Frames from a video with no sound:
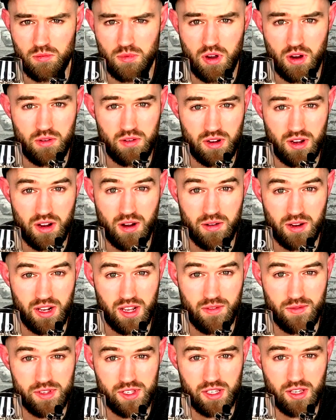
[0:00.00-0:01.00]
I'm going to
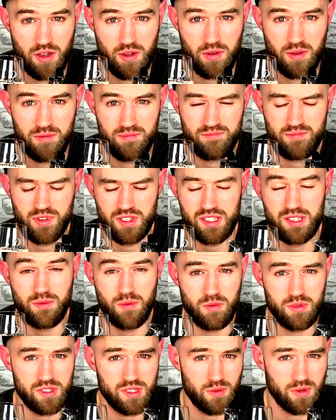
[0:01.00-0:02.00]
give this a go. Let's
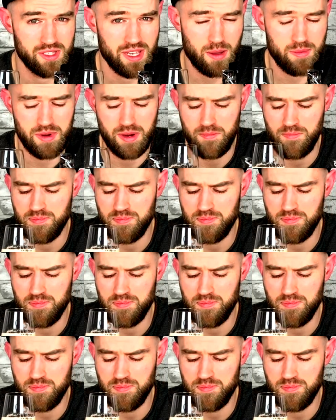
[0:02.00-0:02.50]
see what's happening.